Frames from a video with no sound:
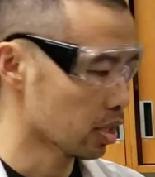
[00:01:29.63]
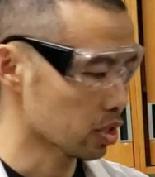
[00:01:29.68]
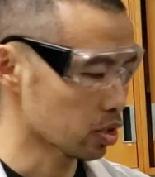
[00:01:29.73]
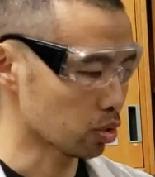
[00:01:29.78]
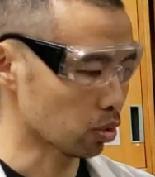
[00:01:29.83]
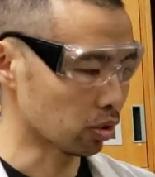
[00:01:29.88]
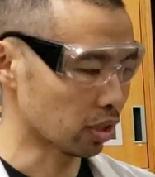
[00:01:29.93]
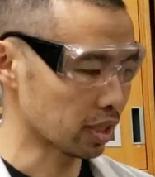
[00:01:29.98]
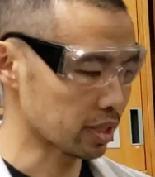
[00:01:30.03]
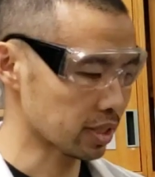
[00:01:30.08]

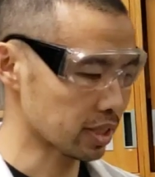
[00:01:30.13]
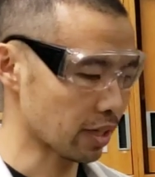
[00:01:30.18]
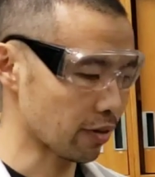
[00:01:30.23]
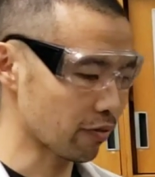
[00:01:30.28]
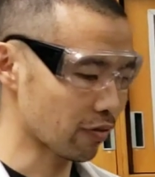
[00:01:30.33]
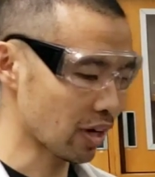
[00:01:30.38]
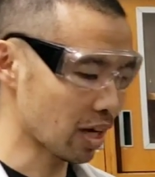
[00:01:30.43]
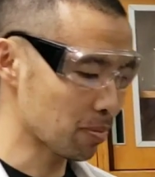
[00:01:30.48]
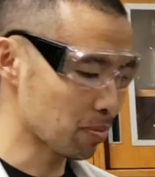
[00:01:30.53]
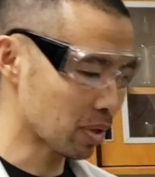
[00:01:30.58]
So let's say
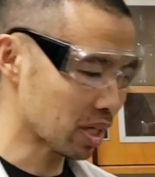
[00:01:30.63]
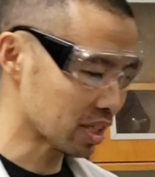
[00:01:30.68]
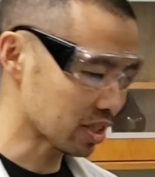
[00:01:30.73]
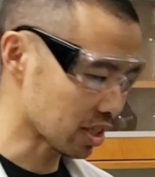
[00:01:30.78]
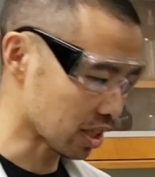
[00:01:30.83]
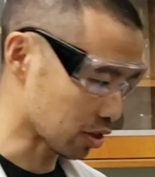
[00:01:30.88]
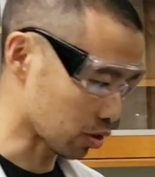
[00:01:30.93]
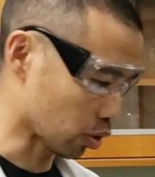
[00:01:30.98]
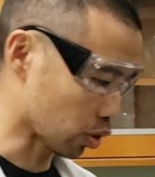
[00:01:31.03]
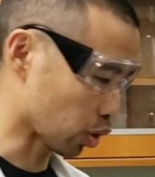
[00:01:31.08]
5 minutes
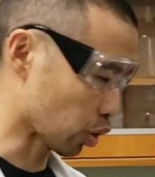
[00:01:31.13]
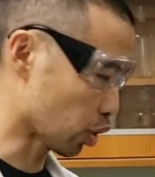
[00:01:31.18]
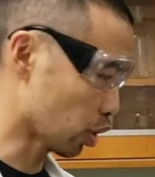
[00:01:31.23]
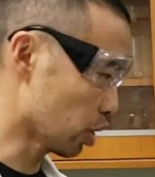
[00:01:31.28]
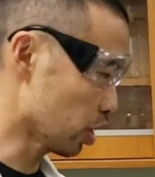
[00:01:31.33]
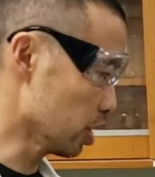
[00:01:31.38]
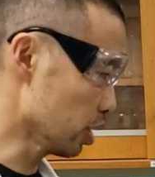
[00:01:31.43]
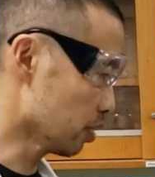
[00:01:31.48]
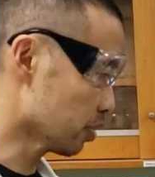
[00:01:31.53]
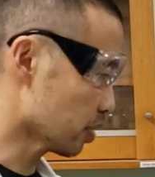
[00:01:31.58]
has
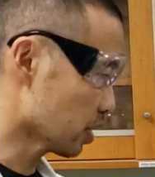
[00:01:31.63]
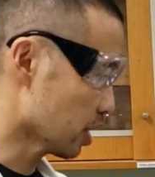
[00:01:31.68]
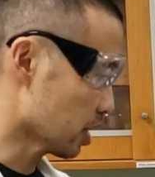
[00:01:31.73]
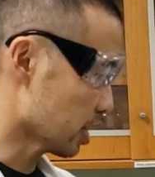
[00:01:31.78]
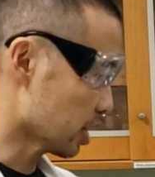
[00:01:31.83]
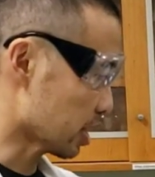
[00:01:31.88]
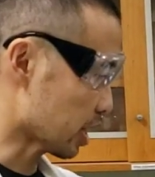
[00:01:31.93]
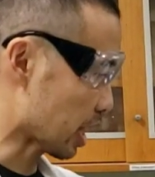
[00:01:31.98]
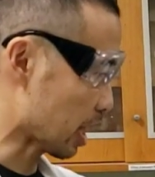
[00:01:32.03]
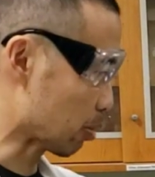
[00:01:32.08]
occurred.
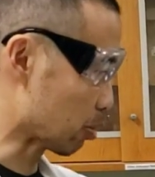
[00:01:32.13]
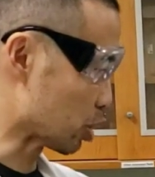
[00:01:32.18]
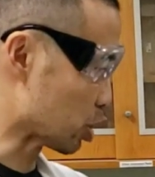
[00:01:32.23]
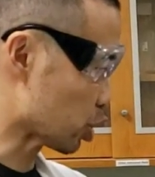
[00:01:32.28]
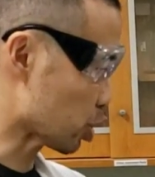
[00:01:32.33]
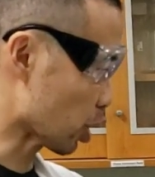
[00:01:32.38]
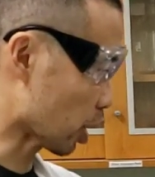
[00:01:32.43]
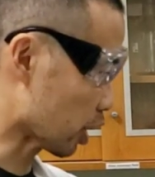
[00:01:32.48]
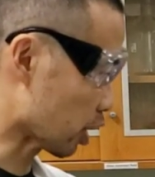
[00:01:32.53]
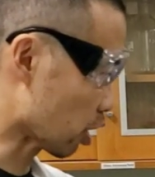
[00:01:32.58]
I would
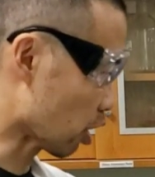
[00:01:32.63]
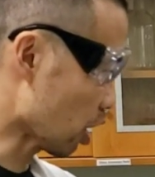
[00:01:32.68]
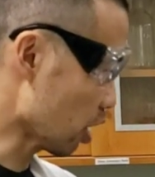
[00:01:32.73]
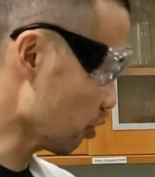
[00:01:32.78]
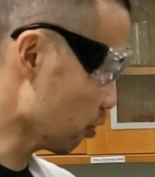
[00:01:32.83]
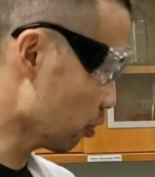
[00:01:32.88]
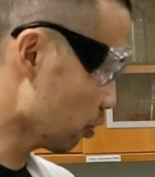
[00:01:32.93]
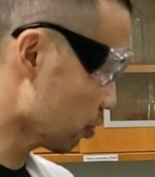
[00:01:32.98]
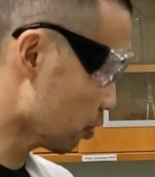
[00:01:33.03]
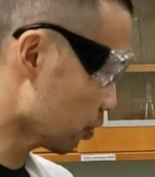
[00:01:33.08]
shut it off.